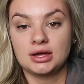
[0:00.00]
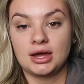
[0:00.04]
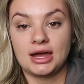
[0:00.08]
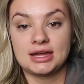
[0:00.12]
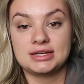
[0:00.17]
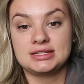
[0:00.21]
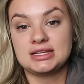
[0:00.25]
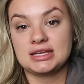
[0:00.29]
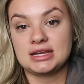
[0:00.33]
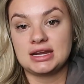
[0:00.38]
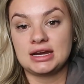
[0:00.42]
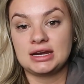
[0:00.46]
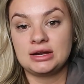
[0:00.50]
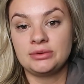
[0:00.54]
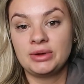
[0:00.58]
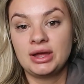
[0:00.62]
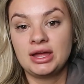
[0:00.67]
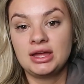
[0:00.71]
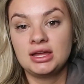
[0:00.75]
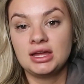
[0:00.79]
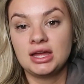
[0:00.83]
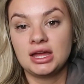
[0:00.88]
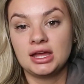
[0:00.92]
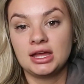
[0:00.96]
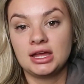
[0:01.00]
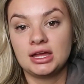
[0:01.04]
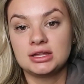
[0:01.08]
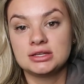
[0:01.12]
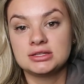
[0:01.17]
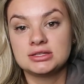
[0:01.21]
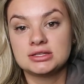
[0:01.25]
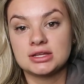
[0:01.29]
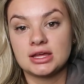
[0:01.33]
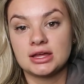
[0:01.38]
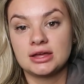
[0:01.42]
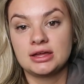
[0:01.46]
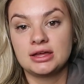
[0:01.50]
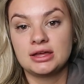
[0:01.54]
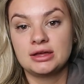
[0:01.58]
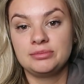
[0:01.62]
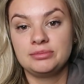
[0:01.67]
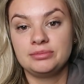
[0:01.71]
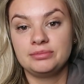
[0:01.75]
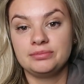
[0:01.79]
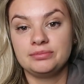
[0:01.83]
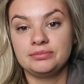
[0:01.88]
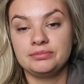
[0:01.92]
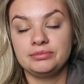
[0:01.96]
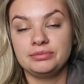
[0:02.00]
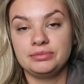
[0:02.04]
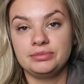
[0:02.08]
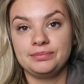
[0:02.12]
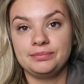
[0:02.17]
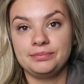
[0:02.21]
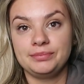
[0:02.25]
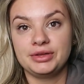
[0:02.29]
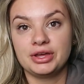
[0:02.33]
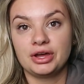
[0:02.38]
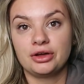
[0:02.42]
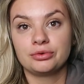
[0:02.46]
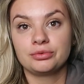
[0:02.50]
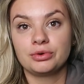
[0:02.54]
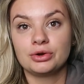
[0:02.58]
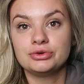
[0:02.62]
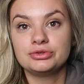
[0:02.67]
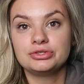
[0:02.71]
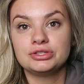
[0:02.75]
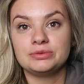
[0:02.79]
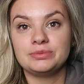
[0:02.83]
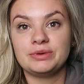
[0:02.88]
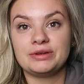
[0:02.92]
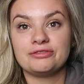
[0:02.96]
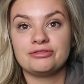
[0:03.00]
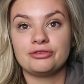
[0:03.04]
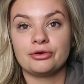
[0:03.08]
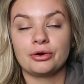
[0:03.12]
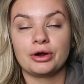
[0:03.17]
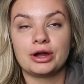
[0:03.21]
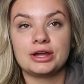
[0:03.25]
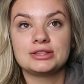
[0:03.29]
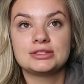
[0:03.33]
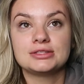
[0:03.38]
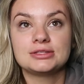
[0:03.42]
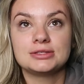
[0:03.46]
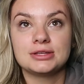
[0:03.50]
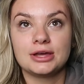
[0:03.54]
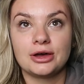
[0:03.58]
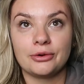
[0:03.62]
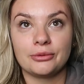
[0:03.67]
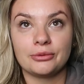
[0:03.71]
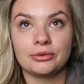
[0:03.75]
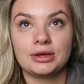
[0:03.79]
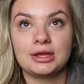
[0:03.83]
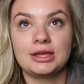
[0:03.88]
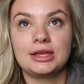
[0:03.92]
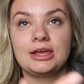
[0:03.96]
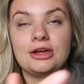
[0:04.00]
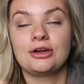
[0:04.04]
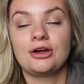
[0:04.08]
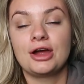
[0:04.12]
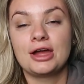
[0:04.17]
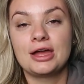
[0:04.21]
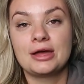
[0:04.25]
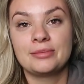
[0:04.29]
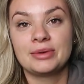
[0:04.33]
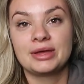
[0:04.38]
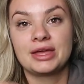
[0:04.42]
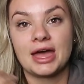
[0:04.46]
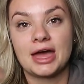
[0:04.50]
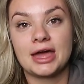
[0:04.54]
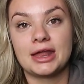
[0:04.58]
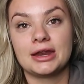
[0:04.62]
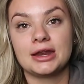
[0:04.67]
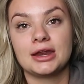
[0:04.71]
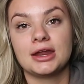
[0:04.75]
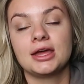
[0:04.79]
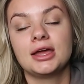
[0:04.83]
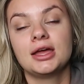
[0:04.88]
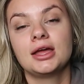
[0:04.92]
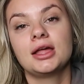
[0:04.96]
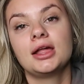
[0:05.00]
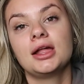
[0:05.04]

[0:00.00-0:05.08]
I did anyway, and y'all roasted me for it. So here I am again,